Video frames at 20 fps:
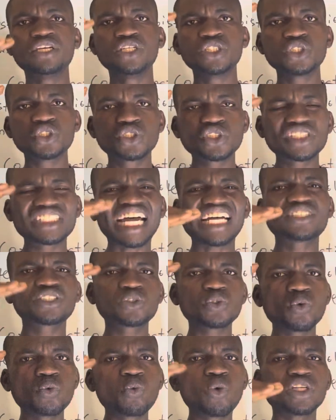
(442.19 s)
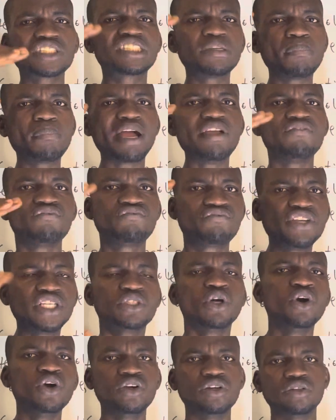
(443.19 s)
start watching my
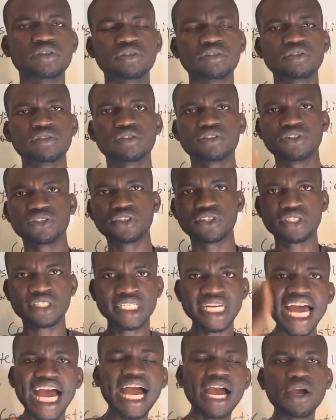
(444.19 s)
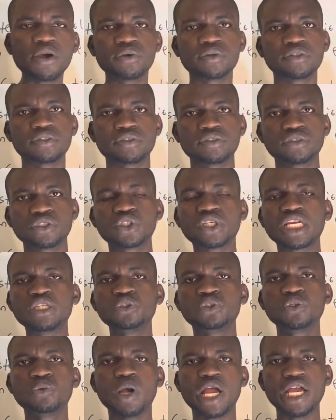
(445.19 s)
video now, so that you
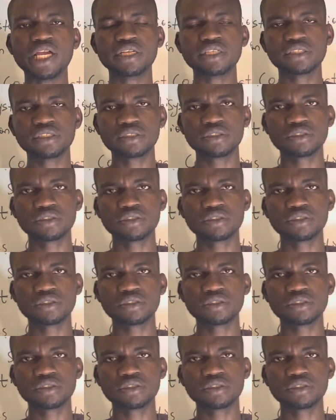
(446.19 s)
do well.